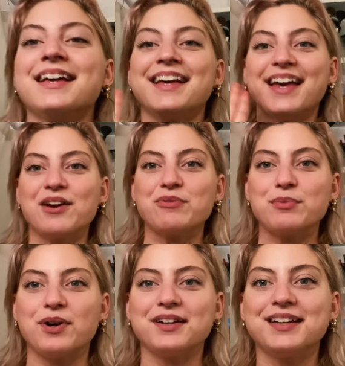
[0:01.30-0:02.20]
Hey
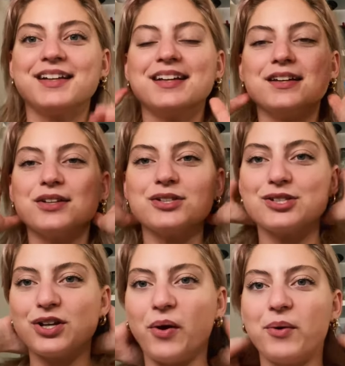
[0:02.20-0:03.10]
everyone,
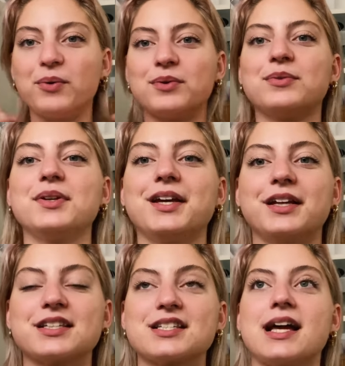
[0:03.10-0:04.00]
so it
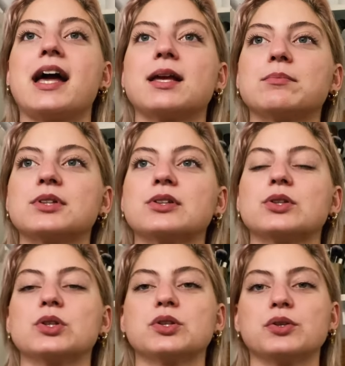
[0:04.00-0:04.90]
is time
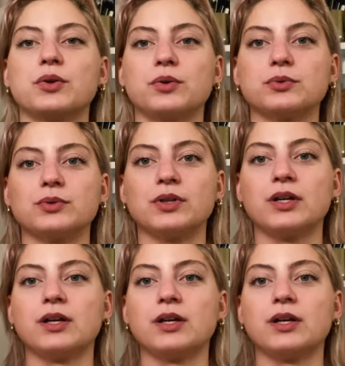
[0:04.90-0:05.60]
to